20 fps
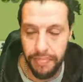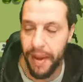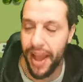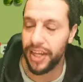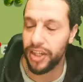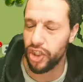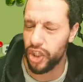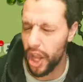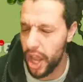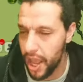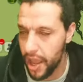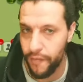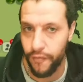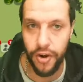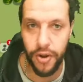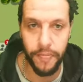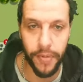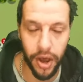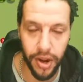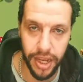smash
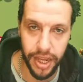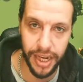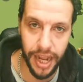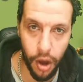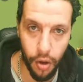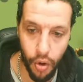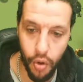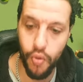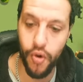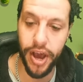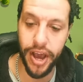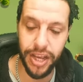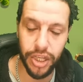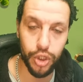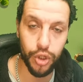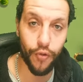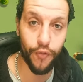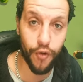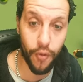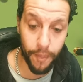everybody in our
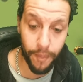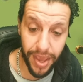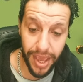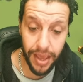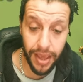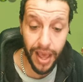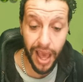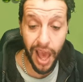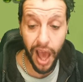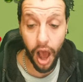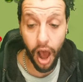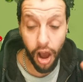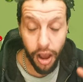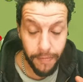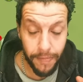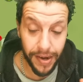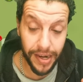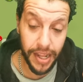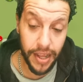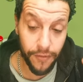way. So for me,
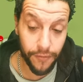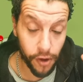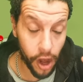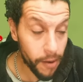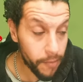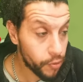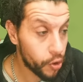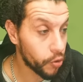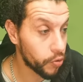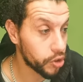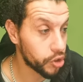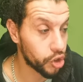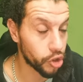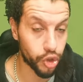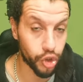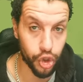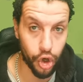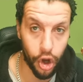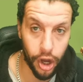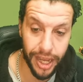I believe I'm going
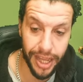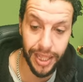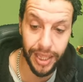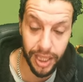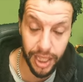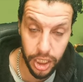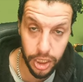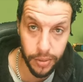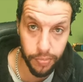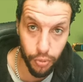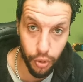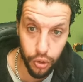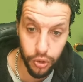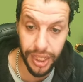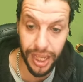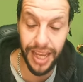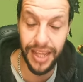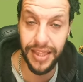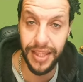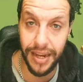to try this
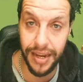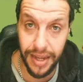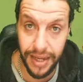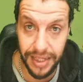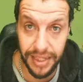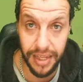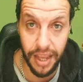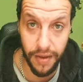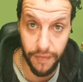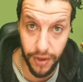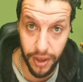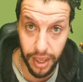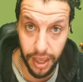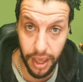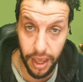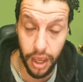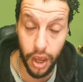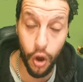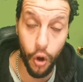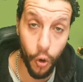mode in the next
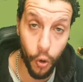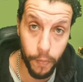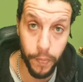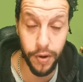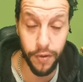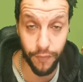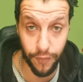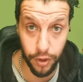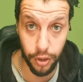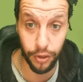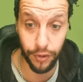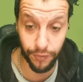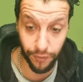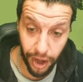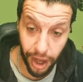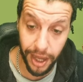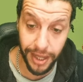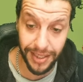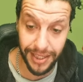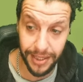KVK open field
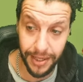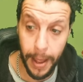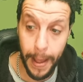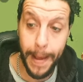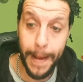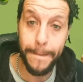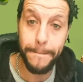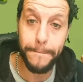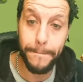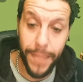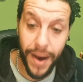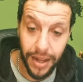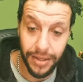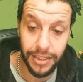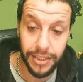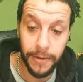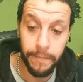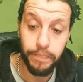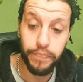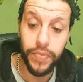fights.
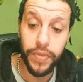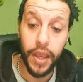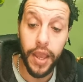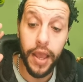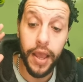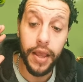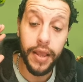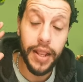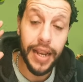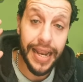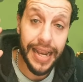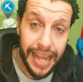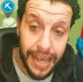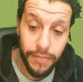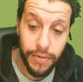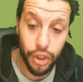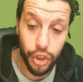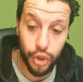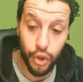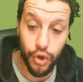But
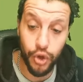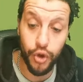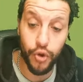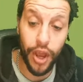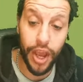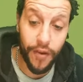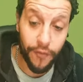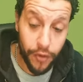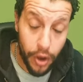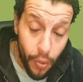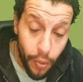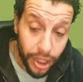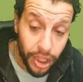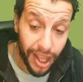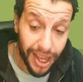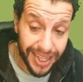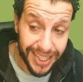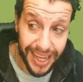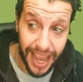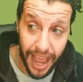let me show you. If you
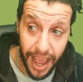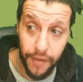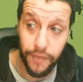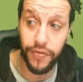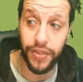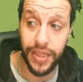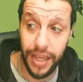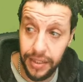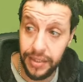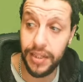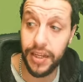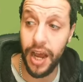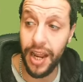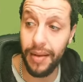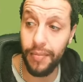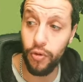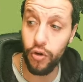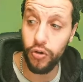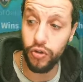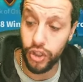would like to have this
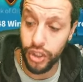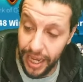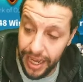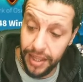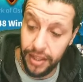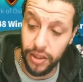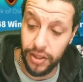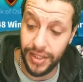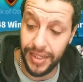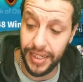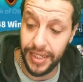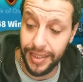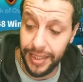kind of mode, you hit the